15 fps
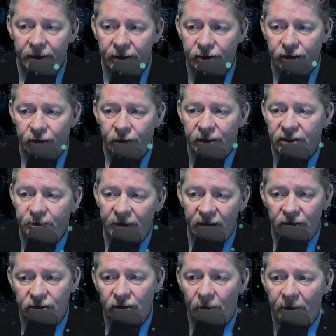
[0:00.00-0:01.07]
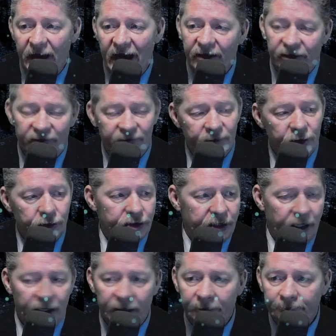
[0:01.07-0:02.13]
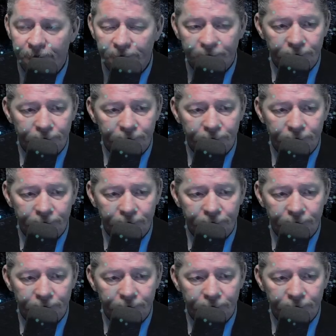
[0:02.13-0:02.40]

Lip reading: Jewish Spiritual Path of Mussar.